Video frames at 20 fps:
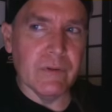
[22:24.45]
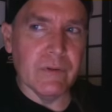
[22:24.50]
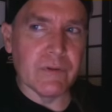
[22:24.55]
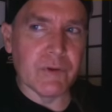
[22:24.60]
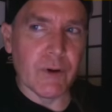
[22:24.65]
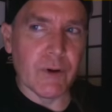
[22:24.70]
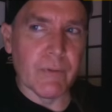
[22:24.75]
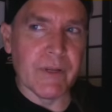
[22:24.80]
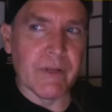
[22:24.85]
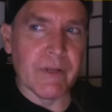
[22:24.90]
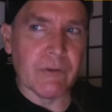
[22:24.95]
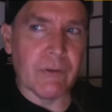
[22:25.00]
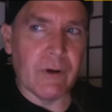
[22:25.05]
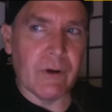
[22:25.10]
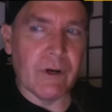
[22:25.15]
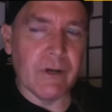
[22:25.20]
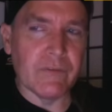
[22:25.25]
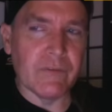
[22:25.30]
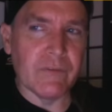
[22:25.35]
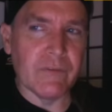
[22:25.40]
germany
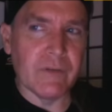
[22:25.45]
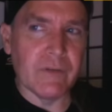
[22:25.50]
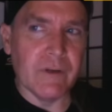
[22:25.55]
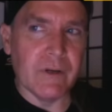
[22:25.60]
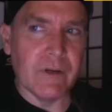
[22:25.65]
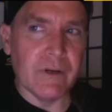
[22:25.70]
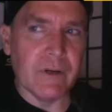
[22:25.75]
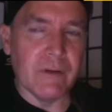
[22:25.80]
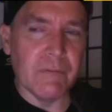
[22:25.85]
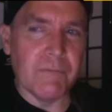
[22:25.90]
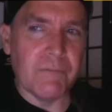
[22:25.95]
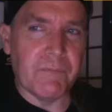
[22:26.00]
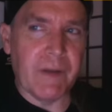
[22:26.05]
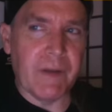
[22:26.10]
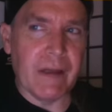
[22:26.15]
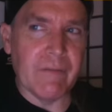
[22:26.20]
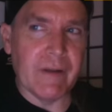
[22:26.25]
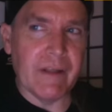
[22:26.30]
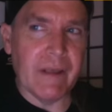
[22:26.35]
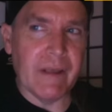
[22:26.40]
lost uh
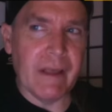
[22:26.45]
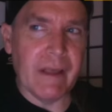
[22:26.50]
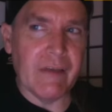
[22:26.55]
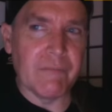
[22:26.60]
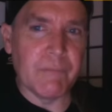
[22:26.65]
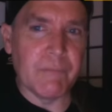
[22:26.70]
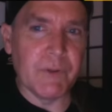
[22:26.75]
five and a half